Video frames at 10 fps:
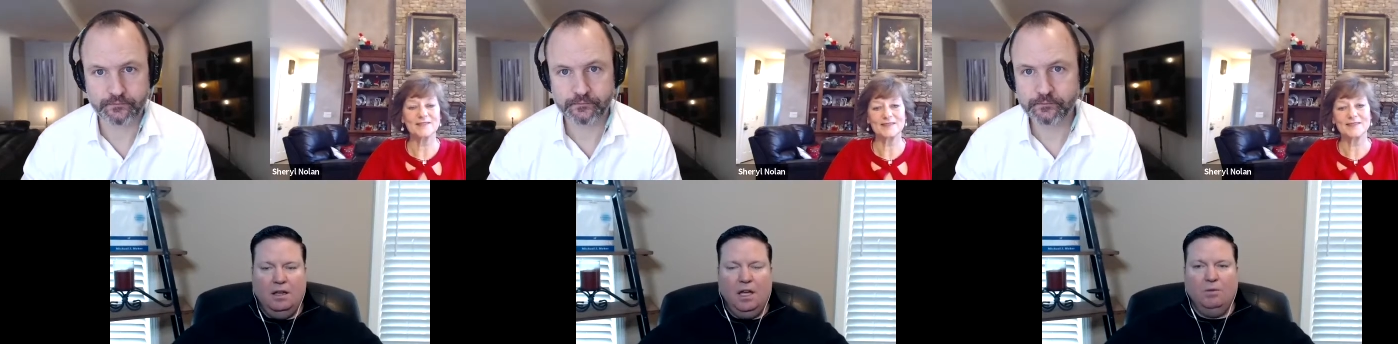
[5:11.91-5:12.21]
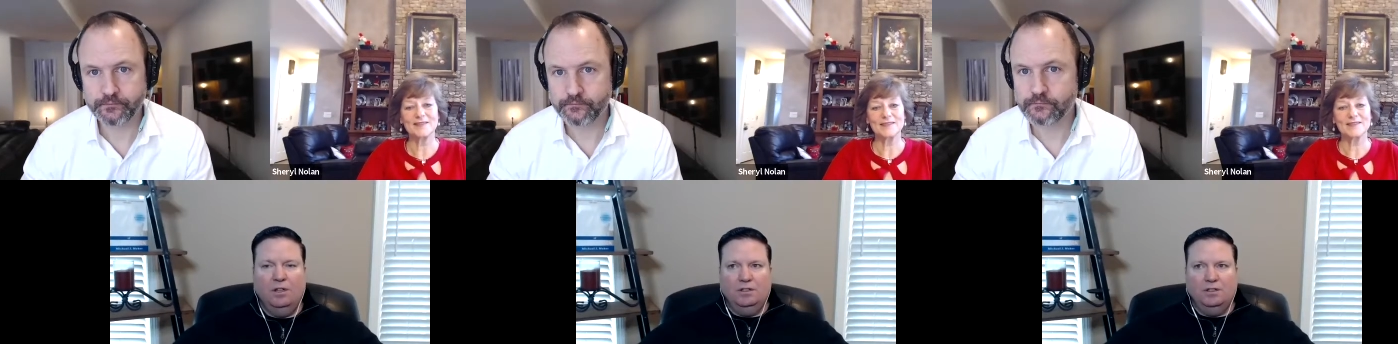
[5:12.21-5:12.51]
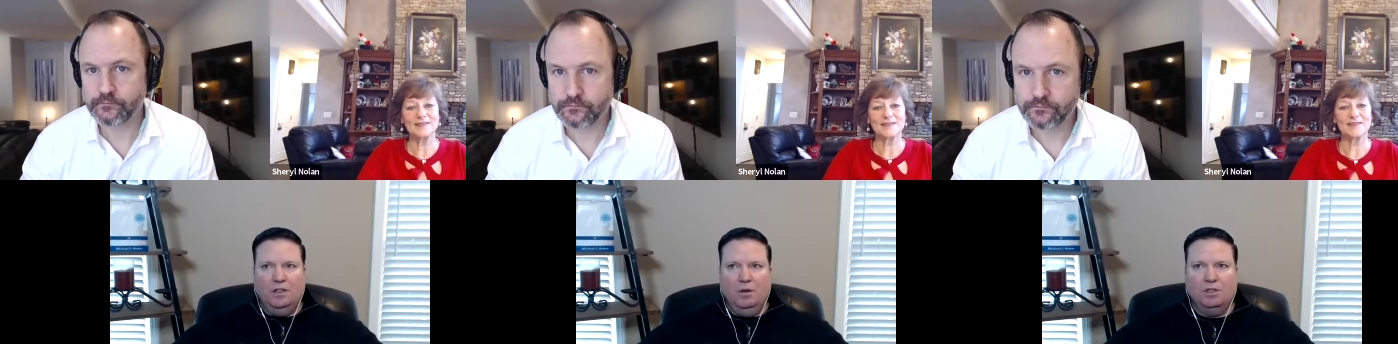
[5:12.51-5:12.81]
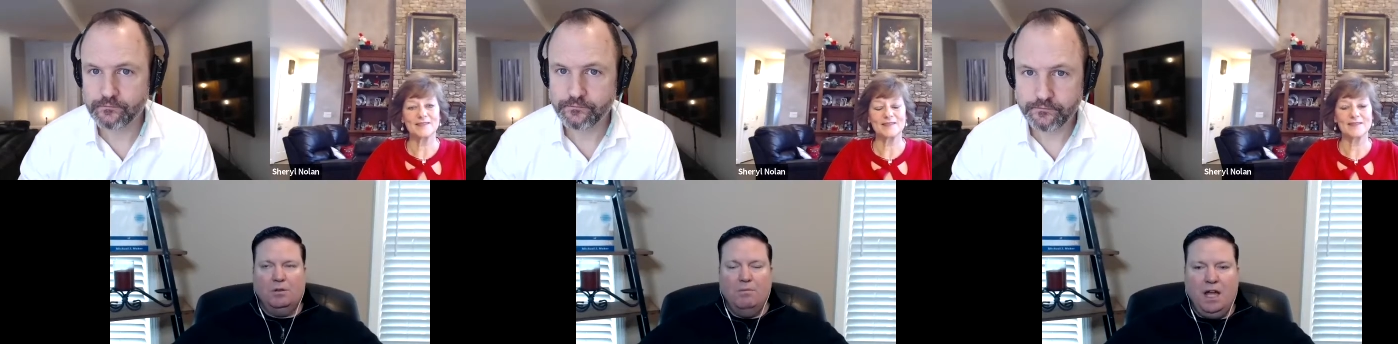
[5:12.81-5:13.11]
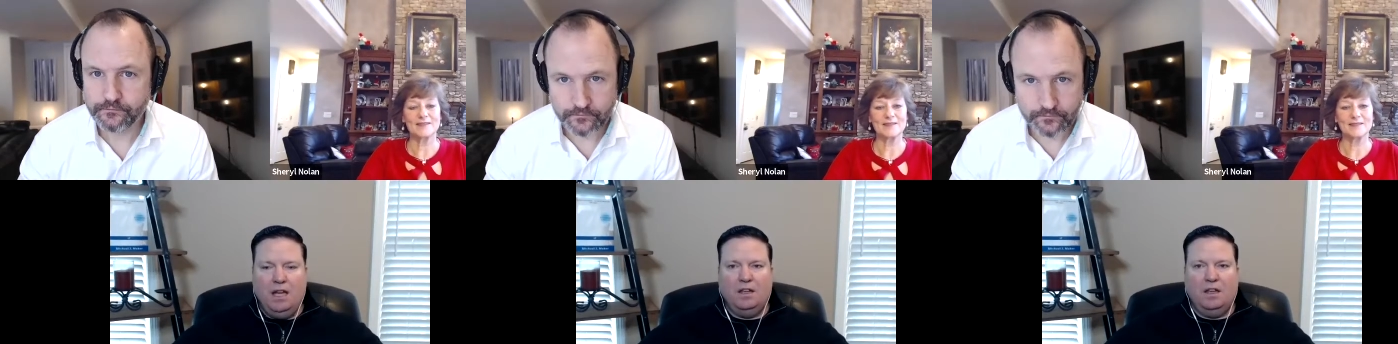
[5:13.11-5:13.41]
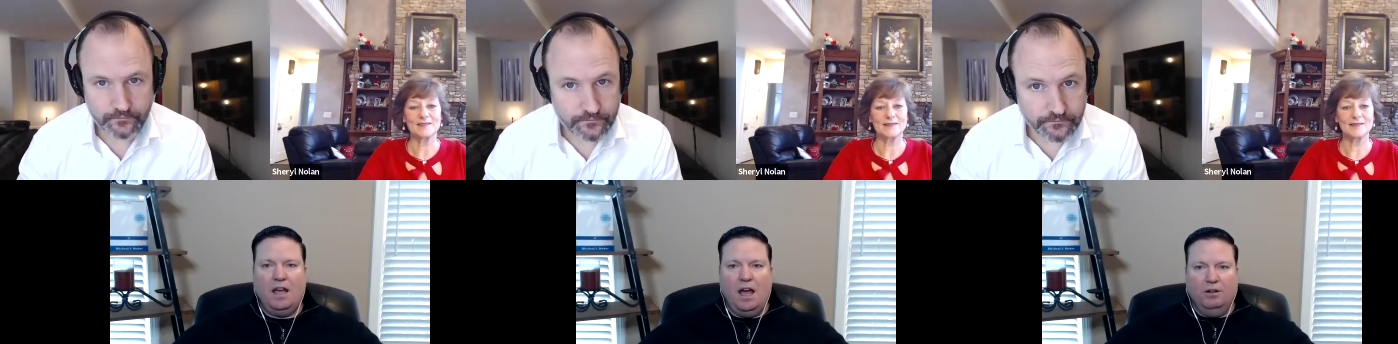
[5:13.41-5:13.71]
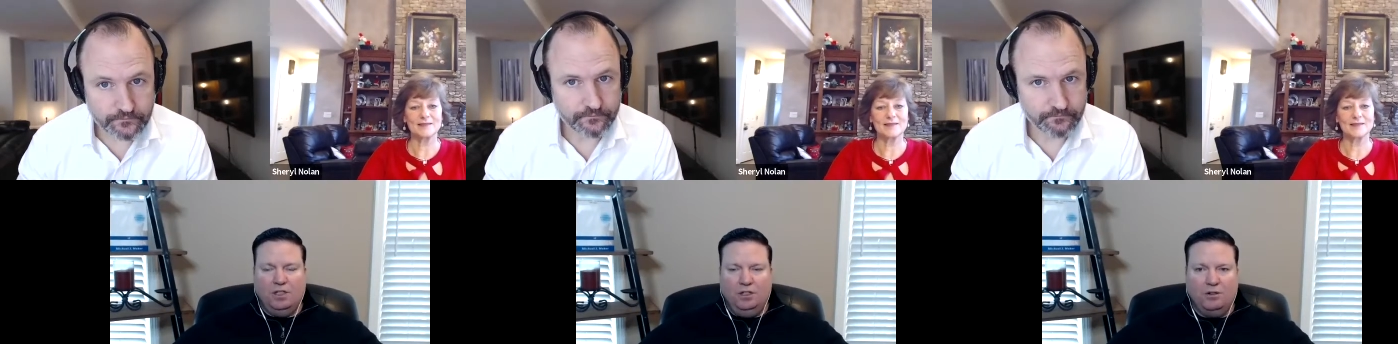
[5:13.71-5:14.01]
Speaker 1: it was it was amazing how
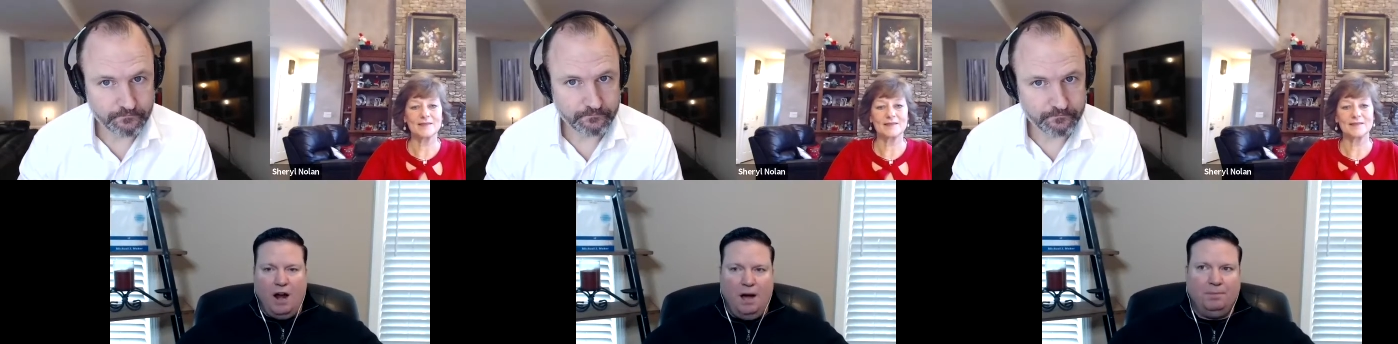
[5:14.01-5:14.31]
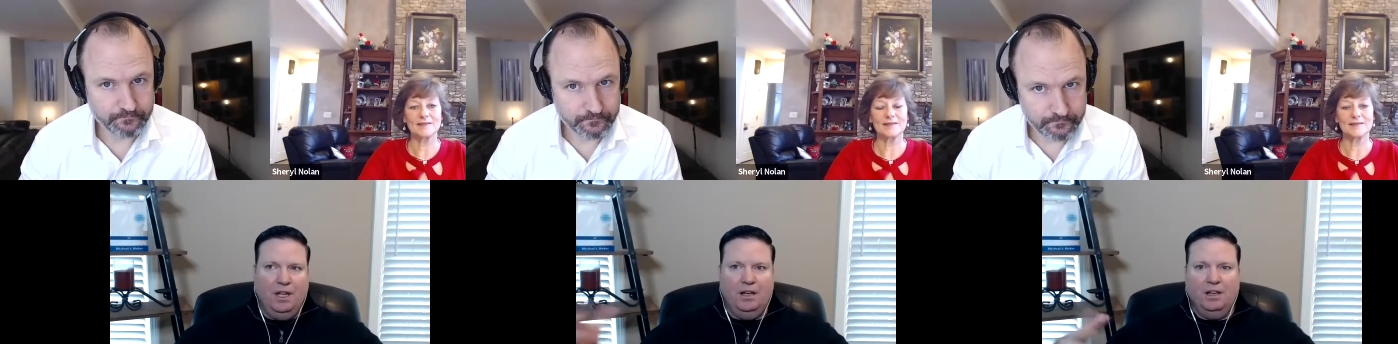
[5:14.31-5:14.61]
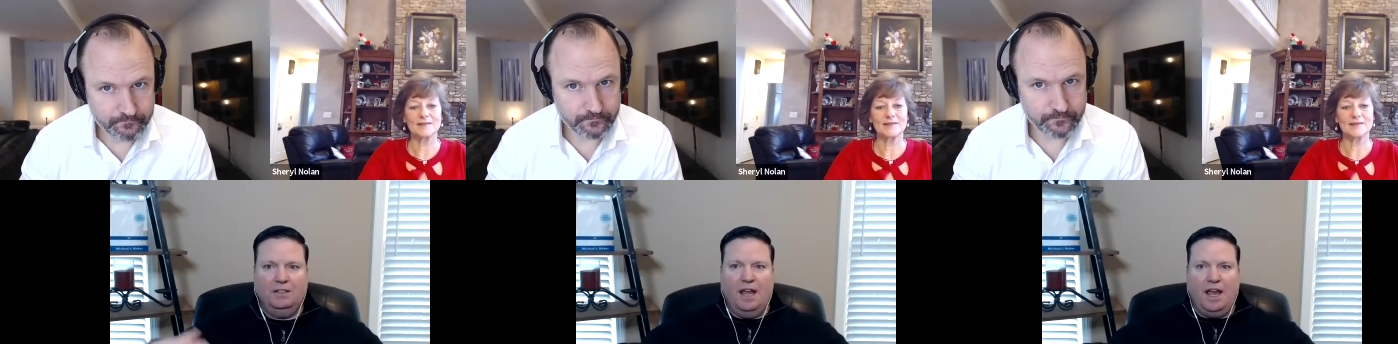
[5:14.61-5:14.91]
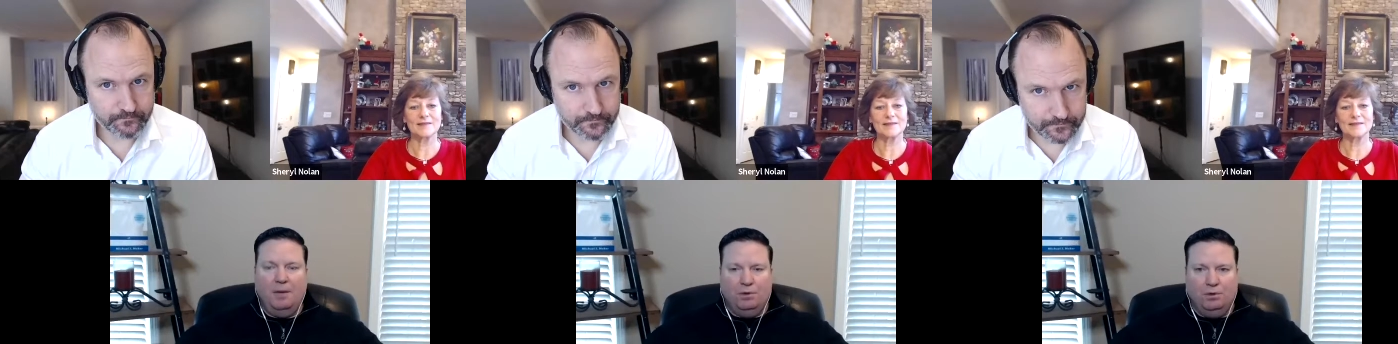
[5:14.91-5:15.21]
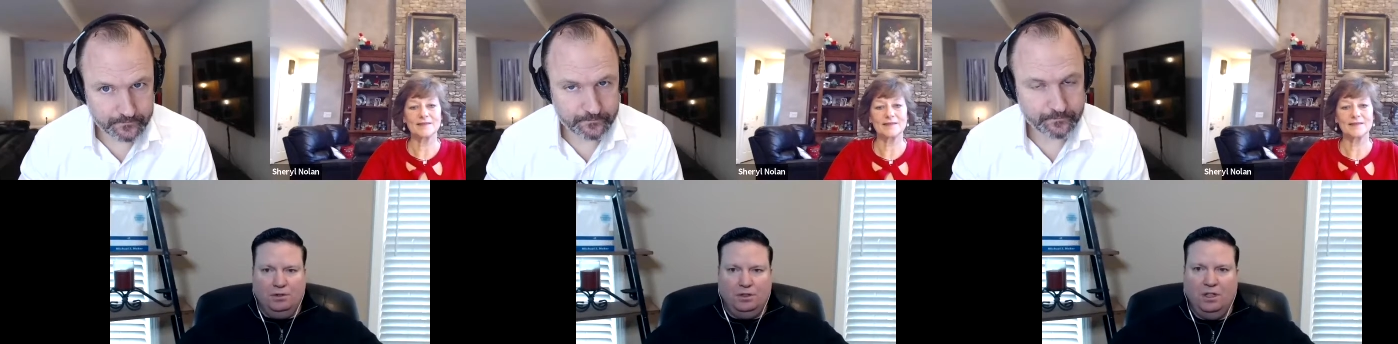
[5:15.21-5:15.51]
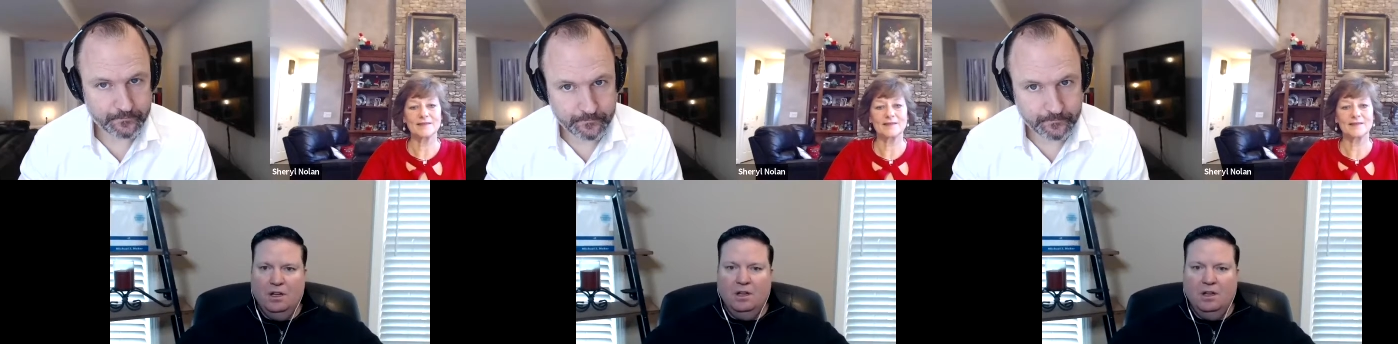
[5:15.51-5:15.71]
she dropped in examples